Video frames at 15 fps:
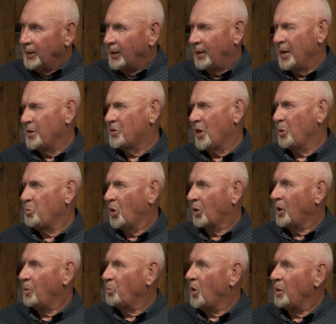they said, Well,
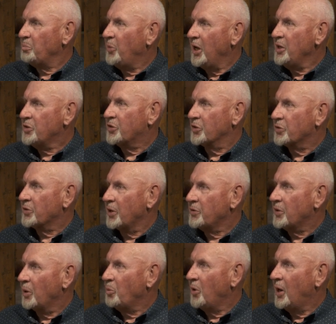on what basis? They
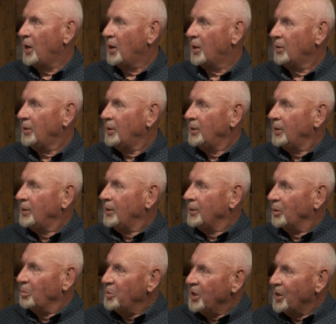said, Well,
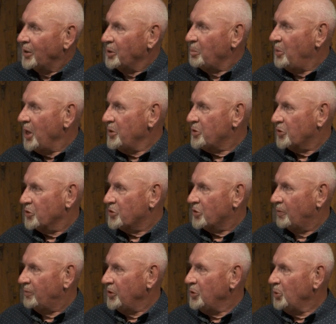it'll be on the basis
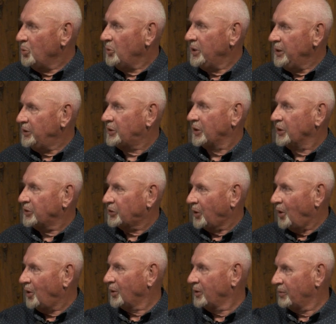of you lease us
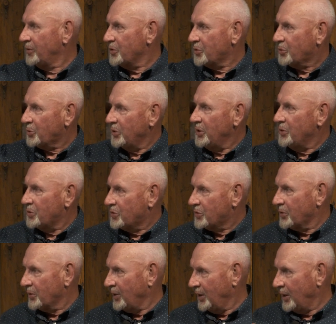all of the
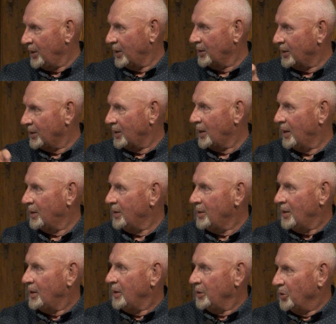streets and uh,
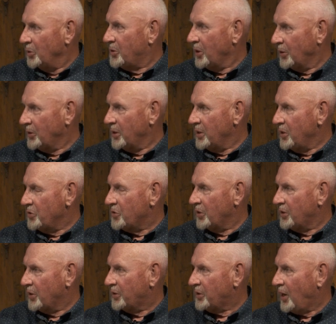utilities
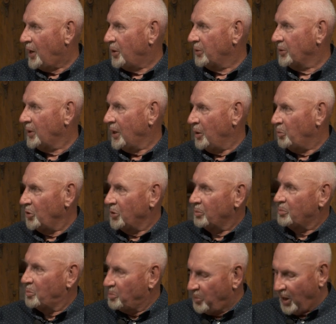in the town, and we'll
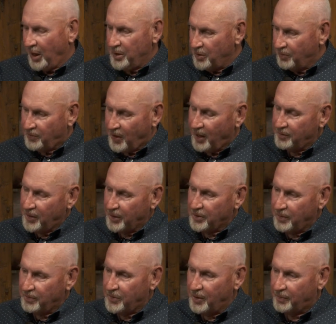pay you
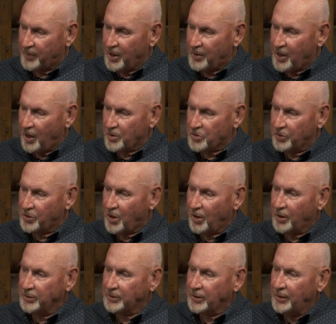
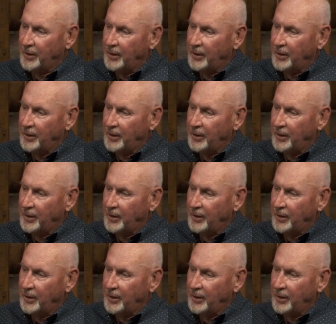$550,000.